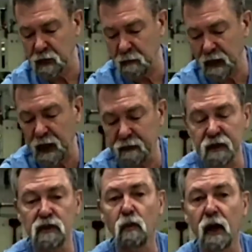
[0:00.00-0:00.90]
about half
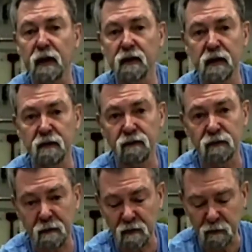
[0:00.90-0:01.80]
an inch wider than a
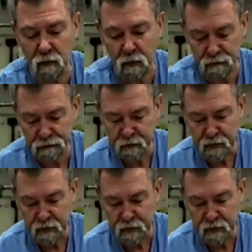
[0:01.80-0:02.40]
number 4.